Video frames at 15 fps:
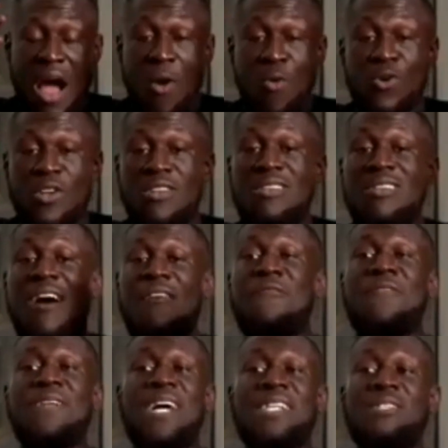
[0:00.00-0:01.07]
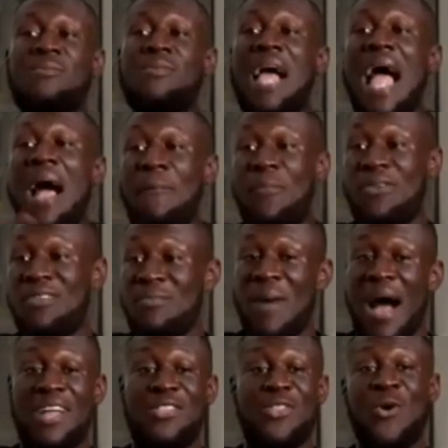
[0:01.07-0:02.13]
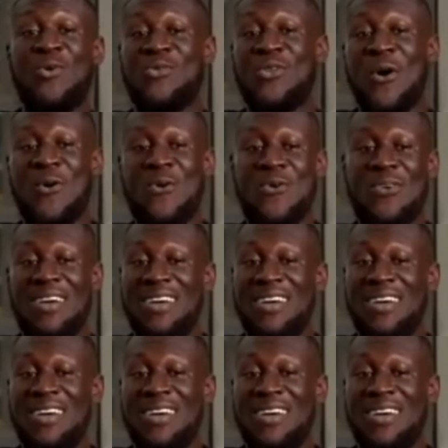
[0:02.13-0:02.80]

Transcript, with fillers: would love for that to happen, but I don't know